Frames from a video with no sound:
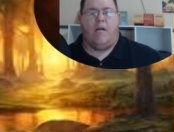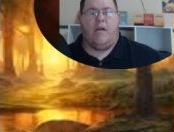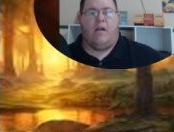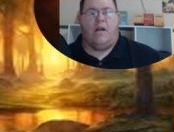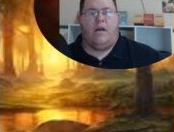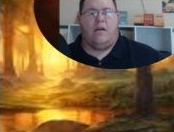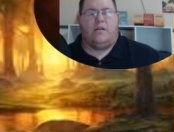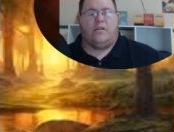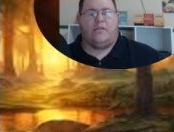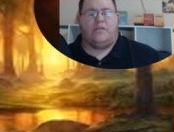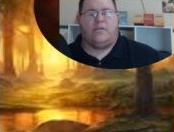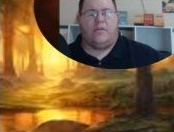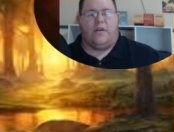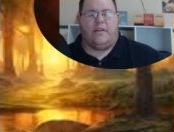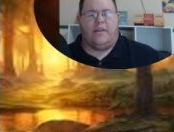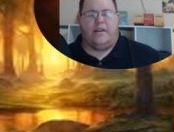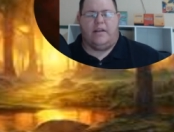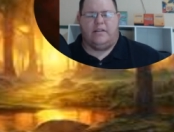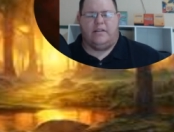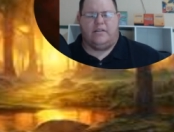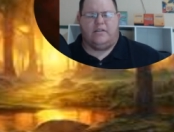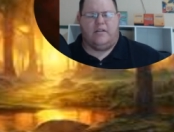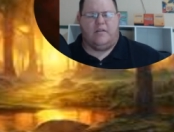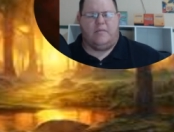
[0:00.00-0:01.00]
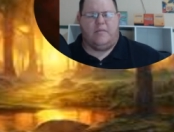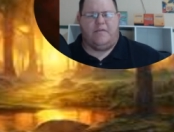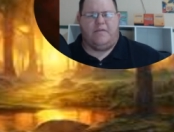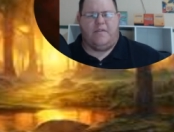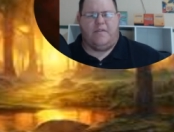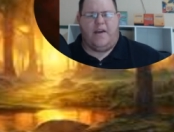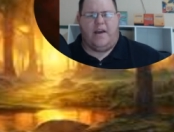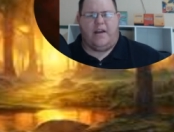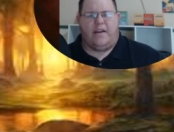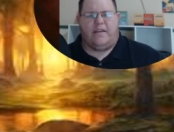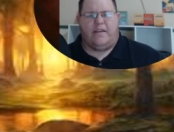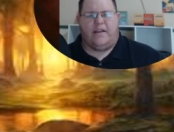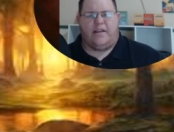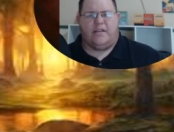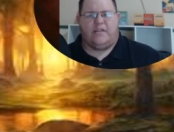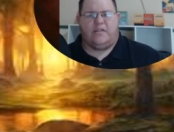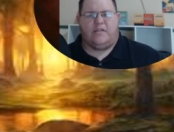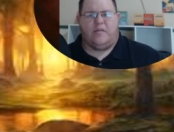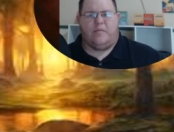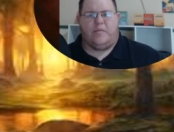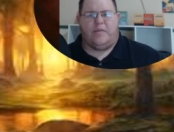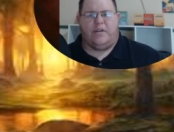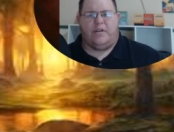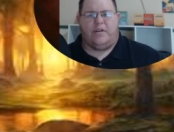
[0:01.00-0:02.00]
So I think it's going to be fine. I think it's
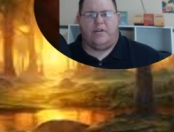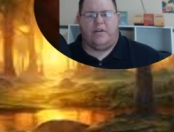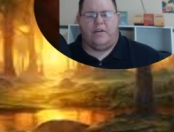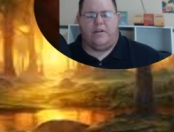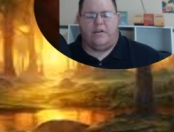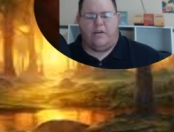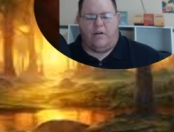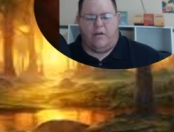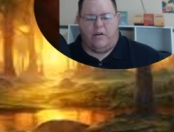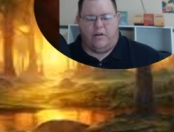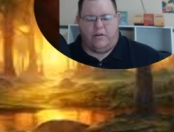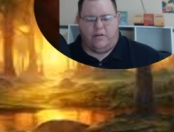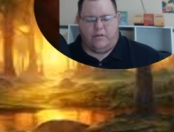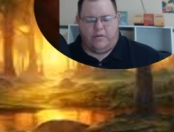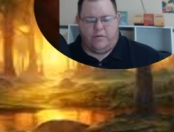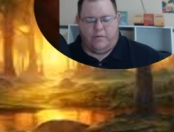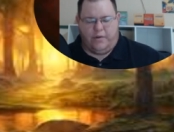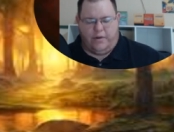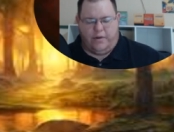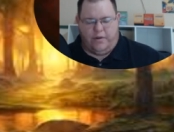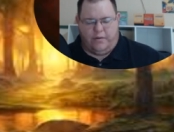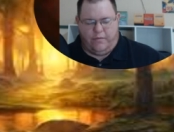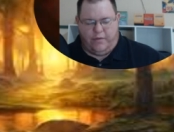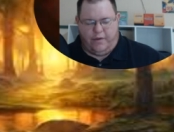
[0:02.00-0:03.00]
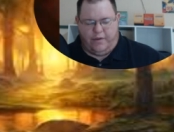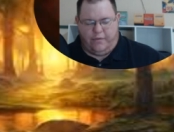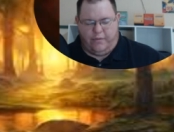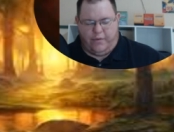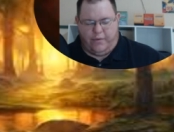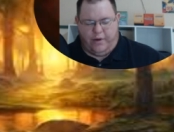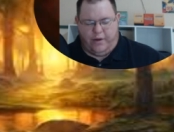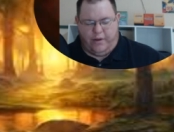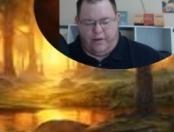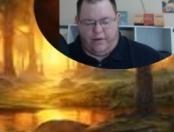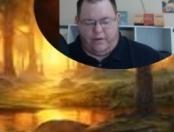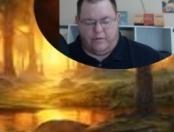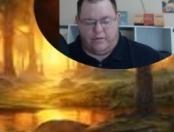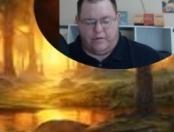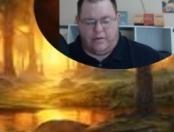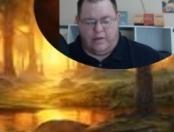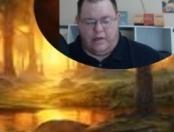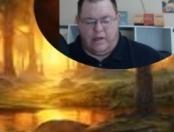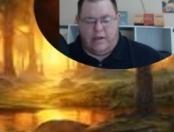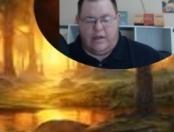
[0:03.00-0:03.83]
going to be a good card. So we're going to run 3 of those.